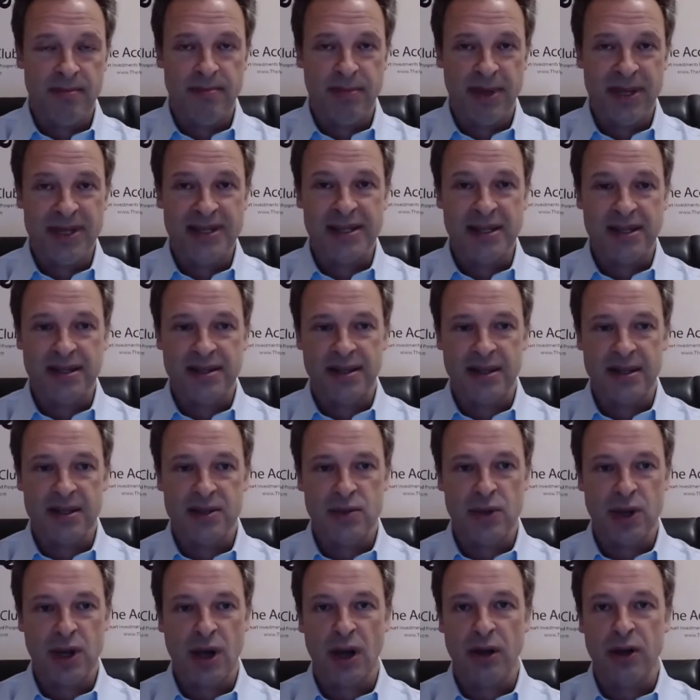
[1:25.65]
businesses.
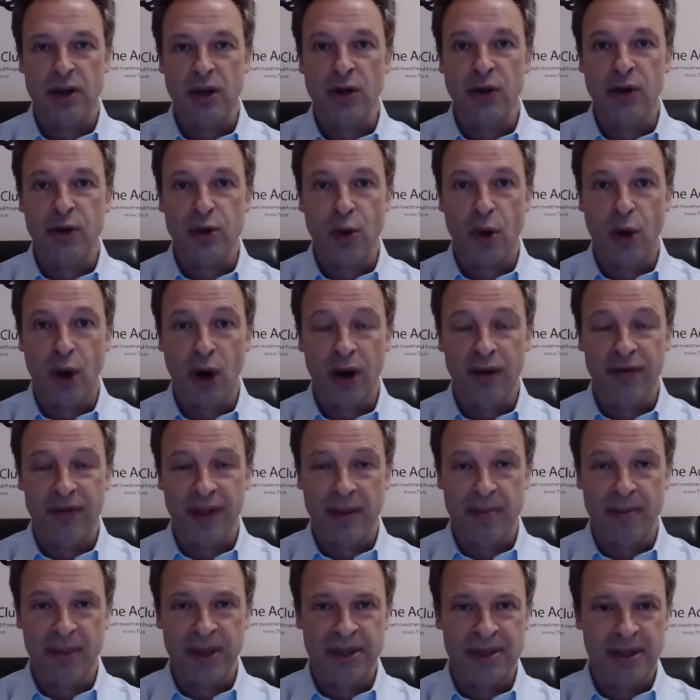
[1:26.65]
We can't go through all of
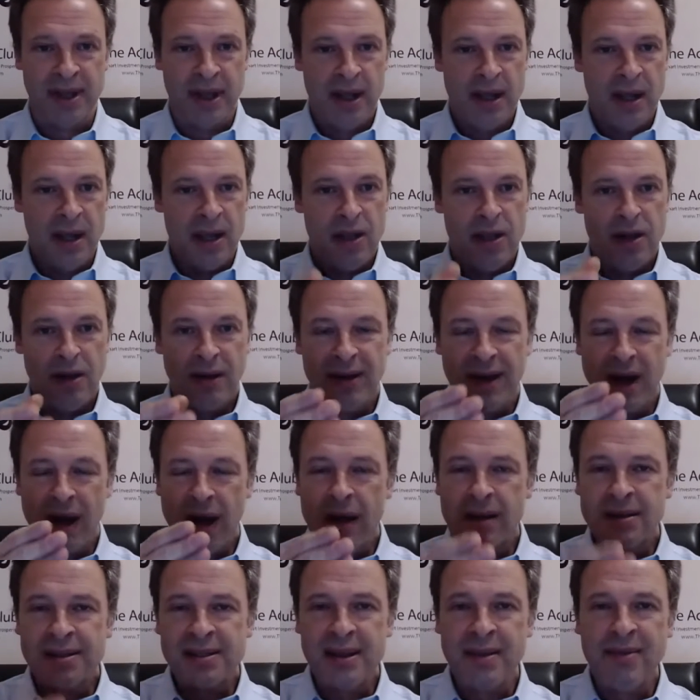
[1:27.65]
them, but there
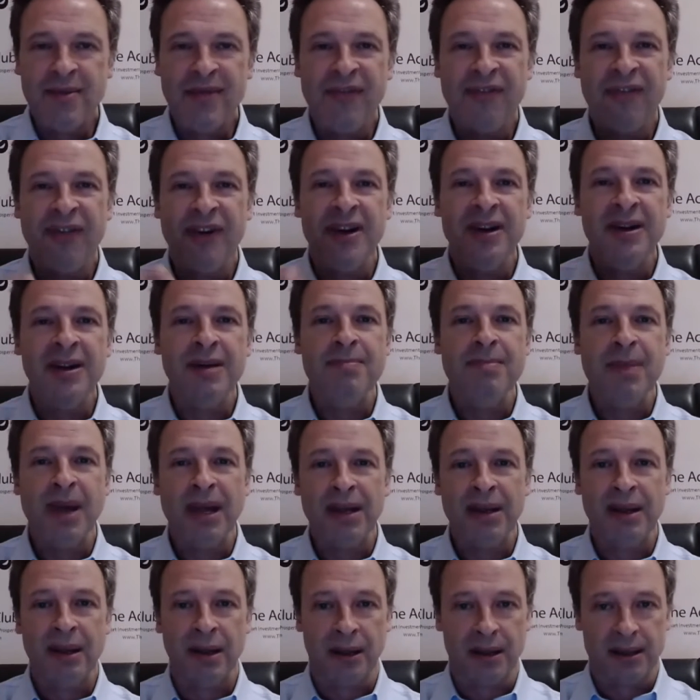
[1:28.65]
are some
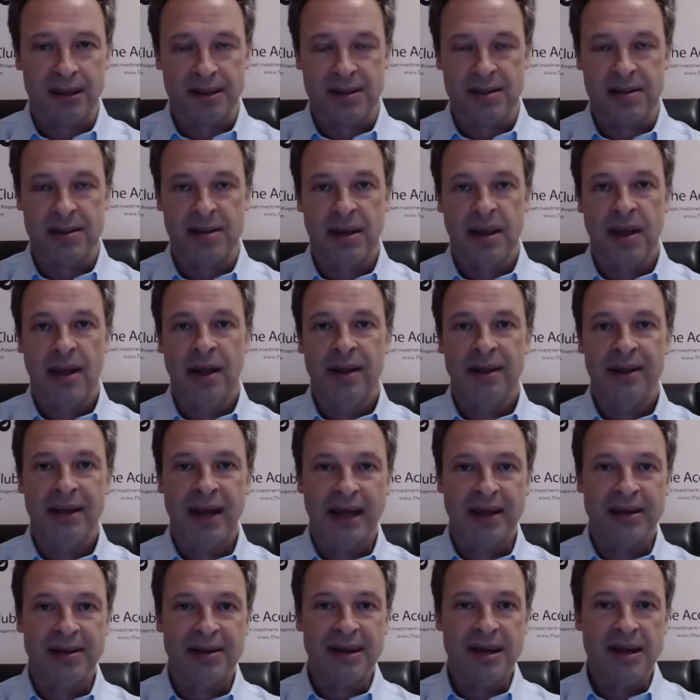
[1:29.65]
fundamentals
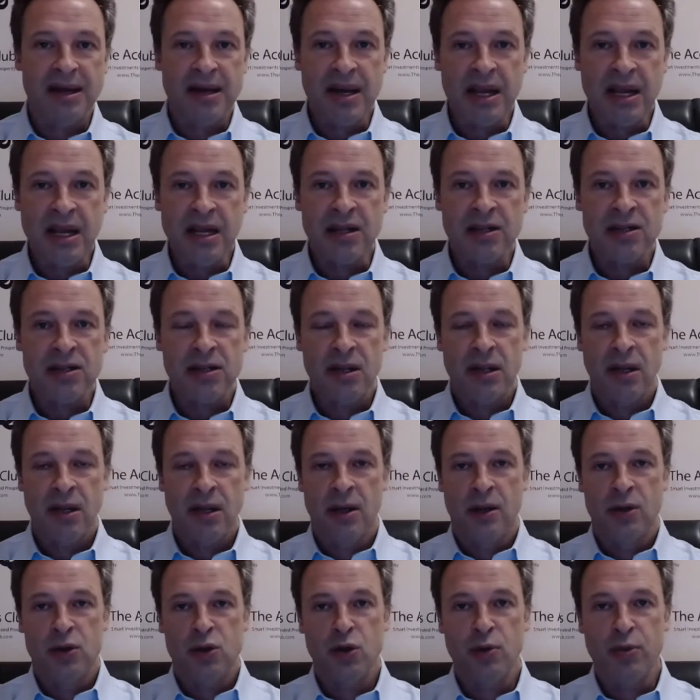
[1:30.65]
that need
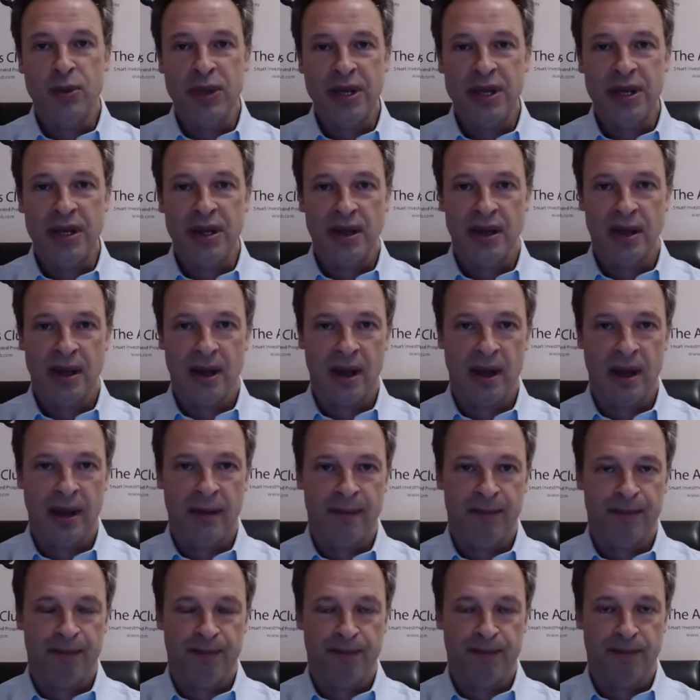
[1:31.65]
to be
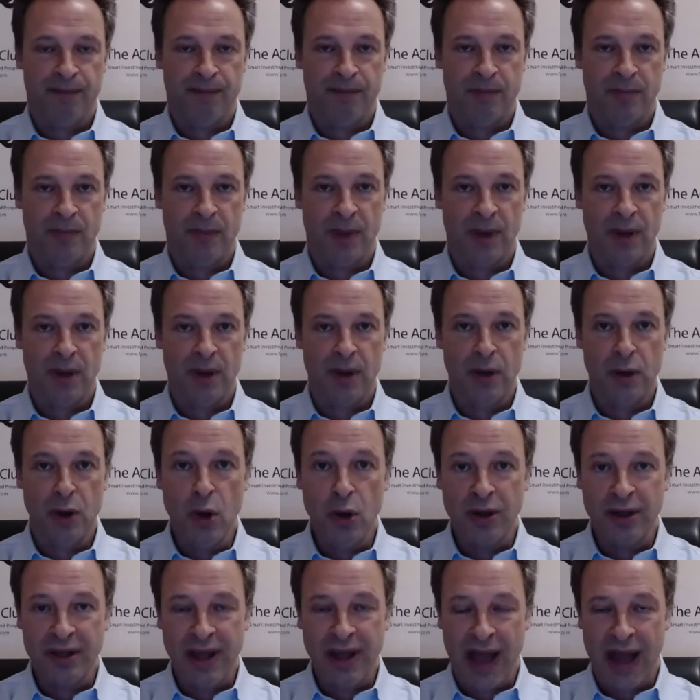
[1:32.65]

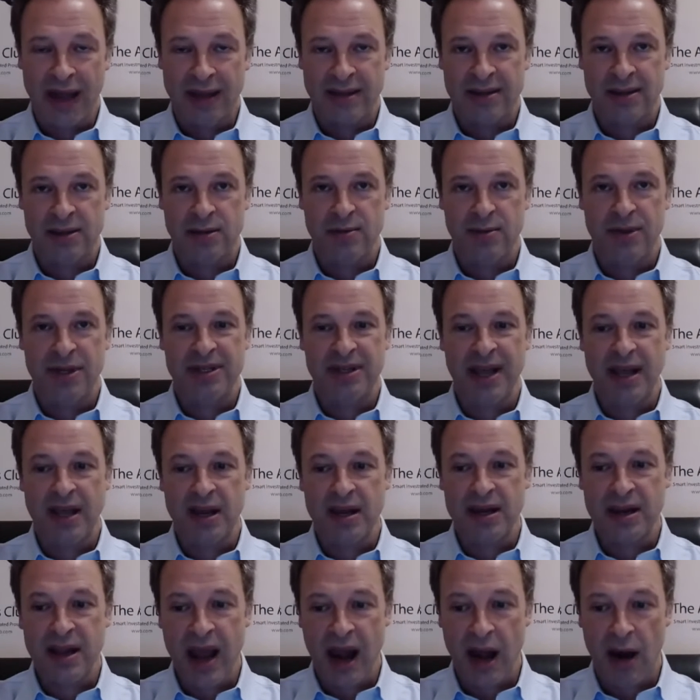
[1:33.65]
looked at, to be
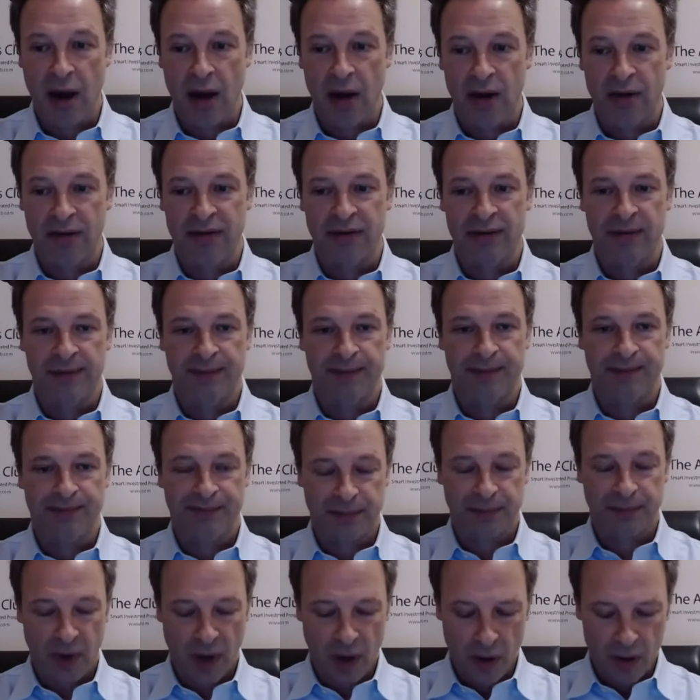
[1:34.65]
taken care of.
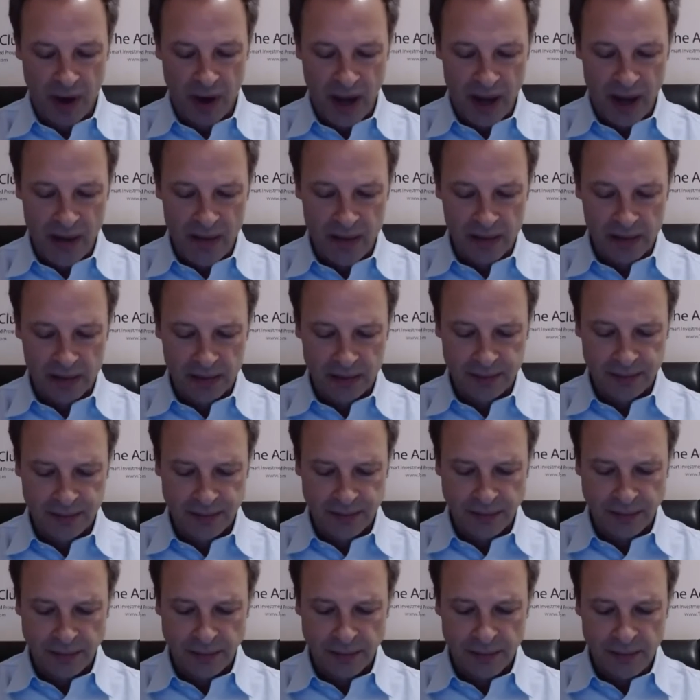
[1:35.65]
Okay.
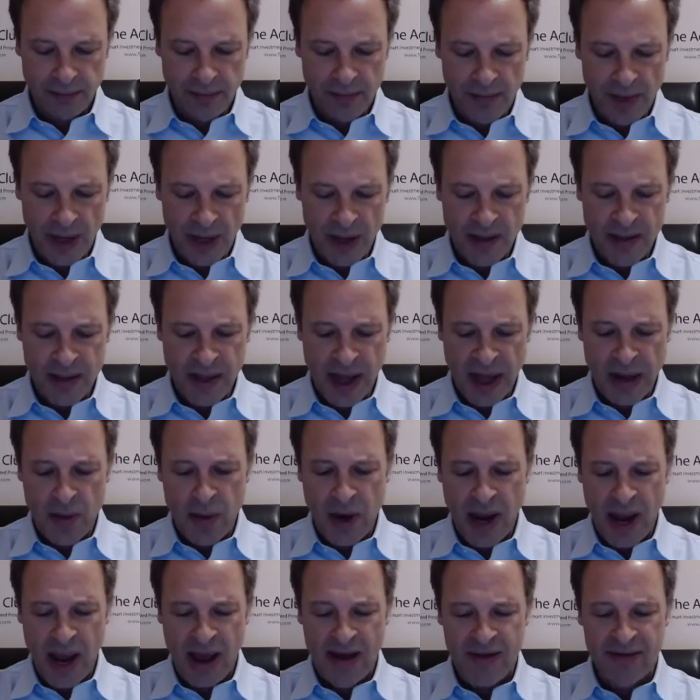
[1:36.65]
Then
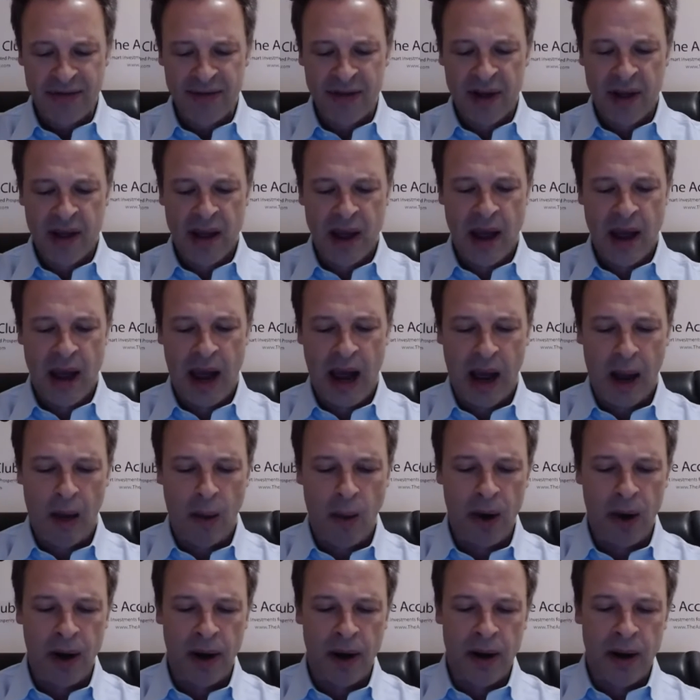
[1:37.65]
we have
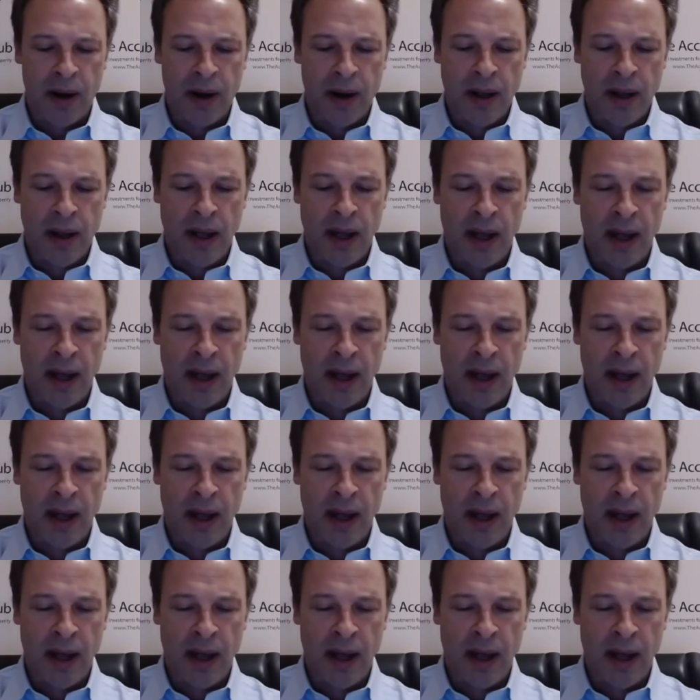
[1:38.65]
our.